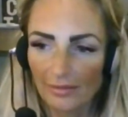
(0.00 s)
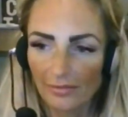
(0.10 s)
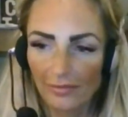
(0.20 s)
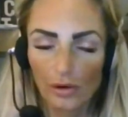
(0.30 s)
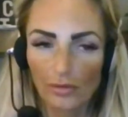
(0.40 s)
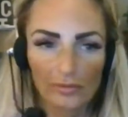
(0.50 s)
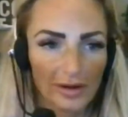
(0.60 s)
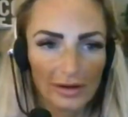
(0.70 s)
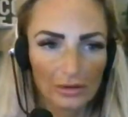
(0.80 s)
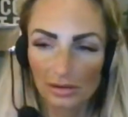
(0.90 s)
for a
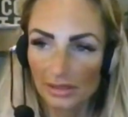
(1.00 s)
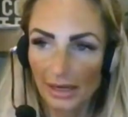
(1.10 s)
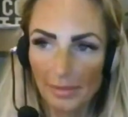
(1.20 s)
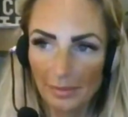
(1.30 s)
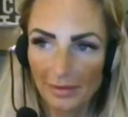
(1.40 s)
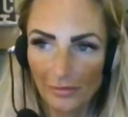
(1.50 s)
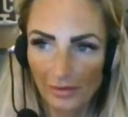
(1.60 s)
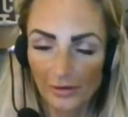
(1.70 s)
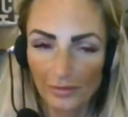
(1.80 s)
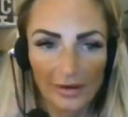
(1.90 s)
very long time, maybe
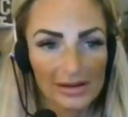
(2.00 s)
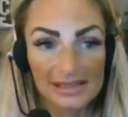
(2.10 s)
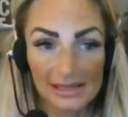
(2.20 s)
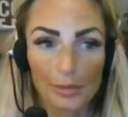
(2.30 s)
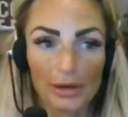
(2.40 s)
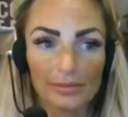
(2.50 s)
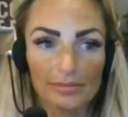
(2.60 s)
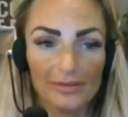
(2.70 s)
forever, very separate.